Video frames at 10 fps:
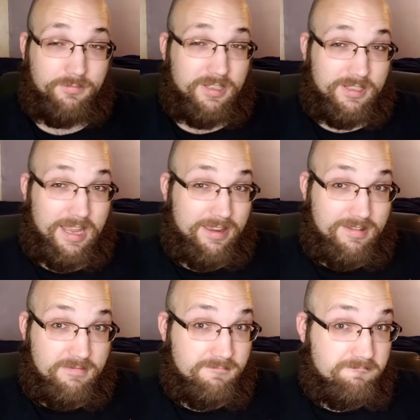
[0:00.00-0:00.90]
because
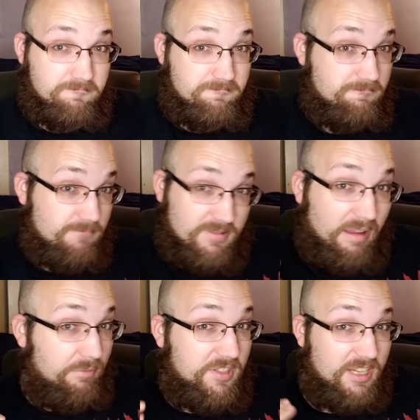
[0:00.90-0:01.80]
I
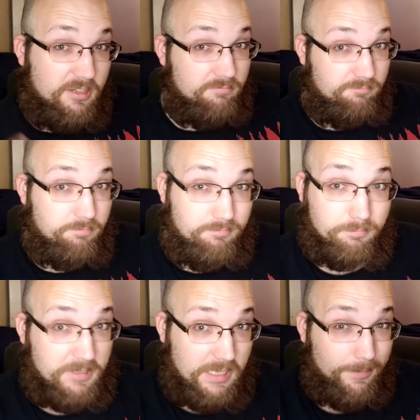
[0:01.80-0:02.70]
have seen
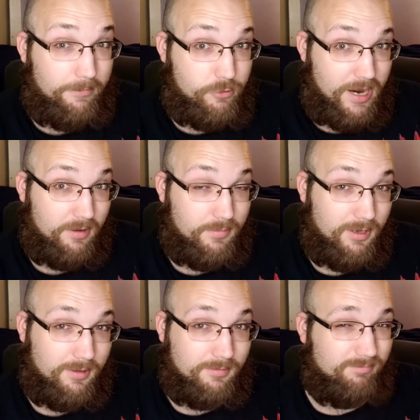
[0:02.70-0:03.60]
some of Dragon
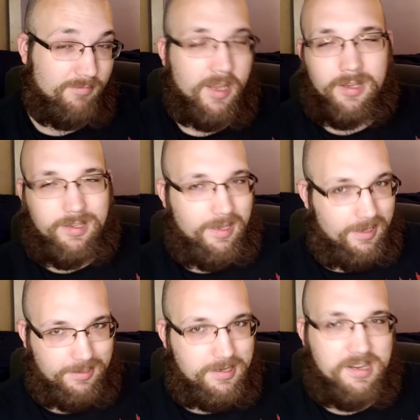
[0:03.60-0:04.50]
Ball.
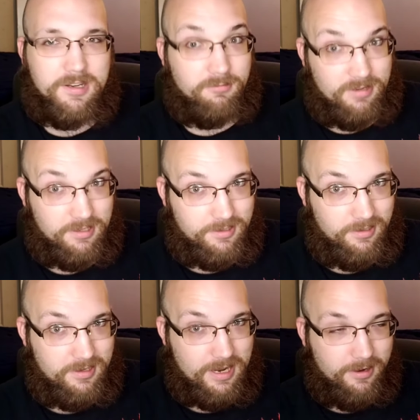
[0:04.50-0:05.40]
Yes, I need to watch the
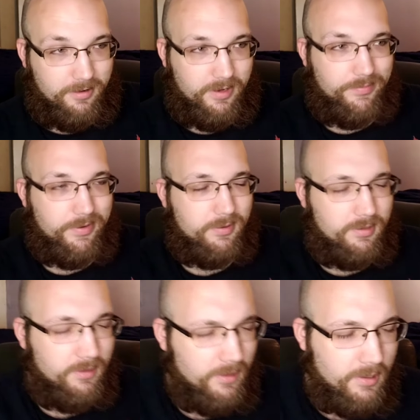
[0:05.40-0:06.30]
entirety of it.
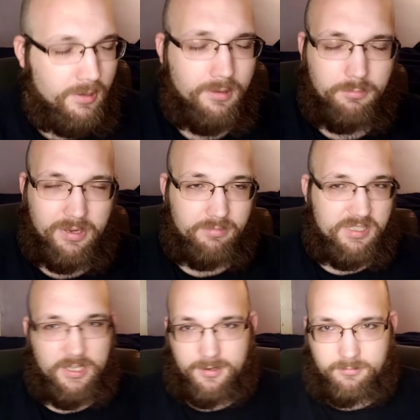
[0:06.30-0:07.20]
But I've
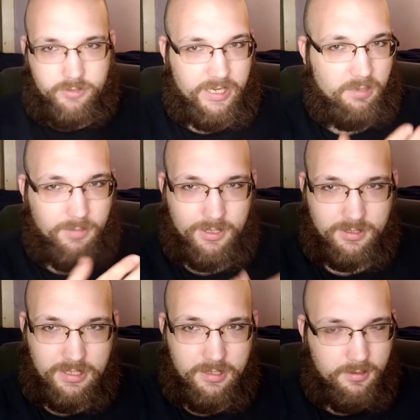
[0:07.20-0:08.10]
seen all of Dragon Ball
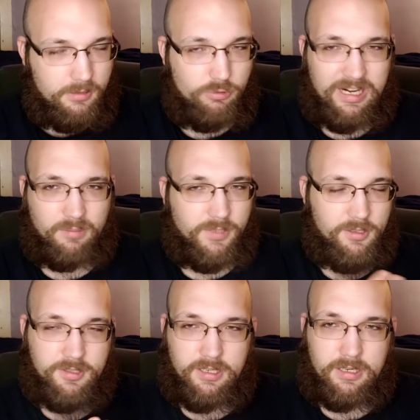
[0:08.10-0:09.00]
Z, Dragon
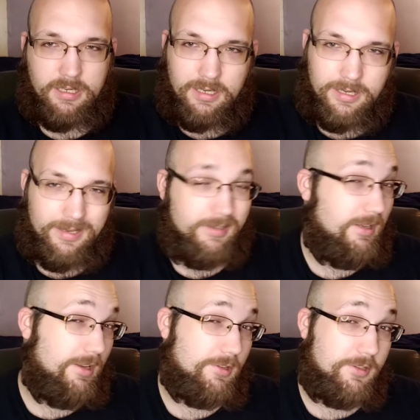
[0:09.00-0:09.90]
Ball Z
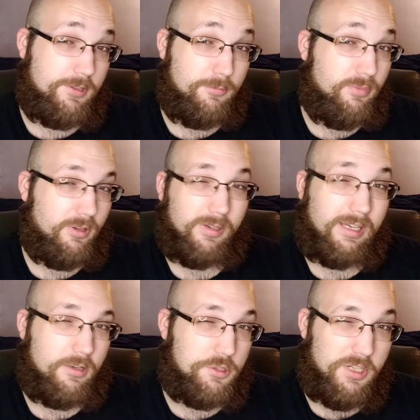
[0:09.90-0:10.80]
Kai, and Super,
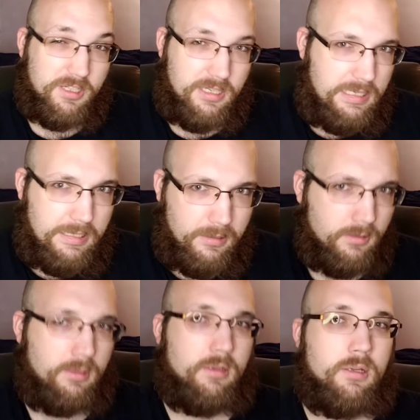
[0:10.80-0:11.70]
and GT.
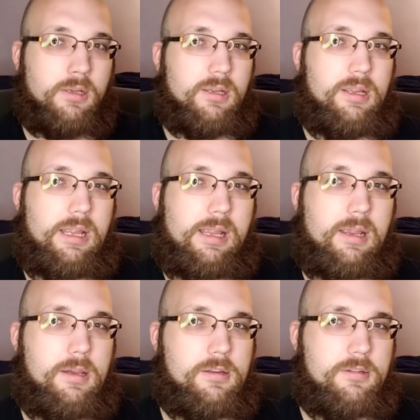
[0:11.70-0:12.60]

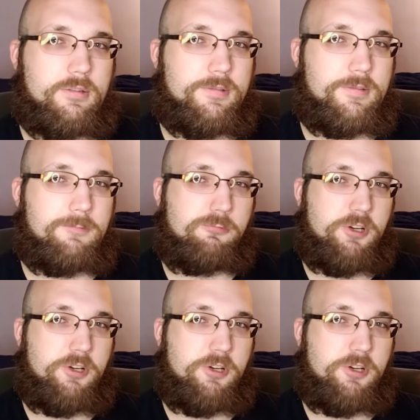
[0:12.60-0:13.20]
And